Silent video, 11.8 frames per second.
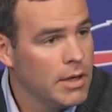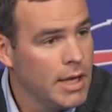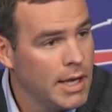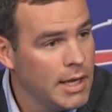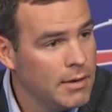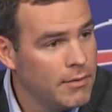
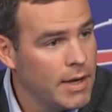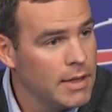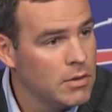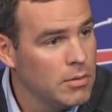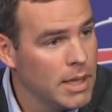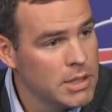And if I
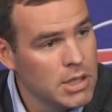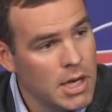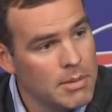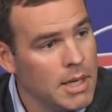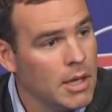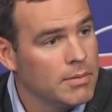do my
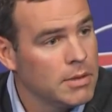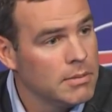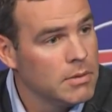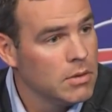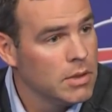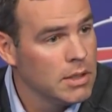job, it helps
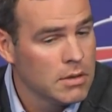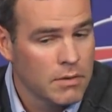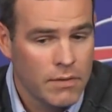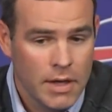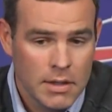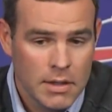him do his.
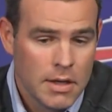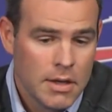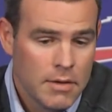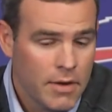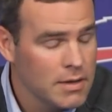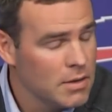If
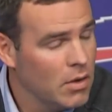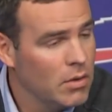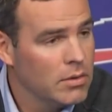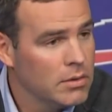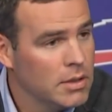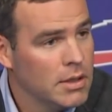I don't,
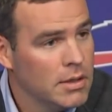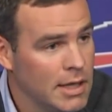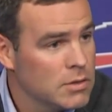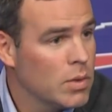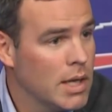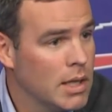
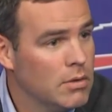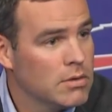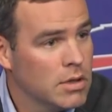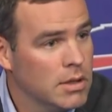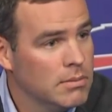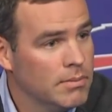that's what I lose
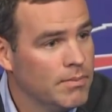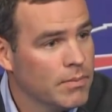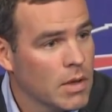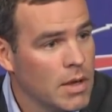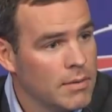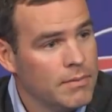sleep.
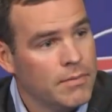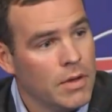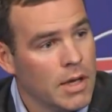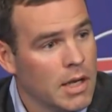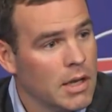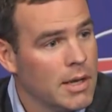I feel
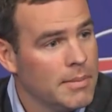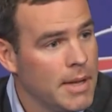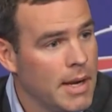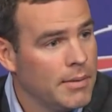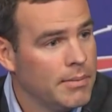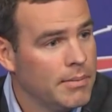like I let him down.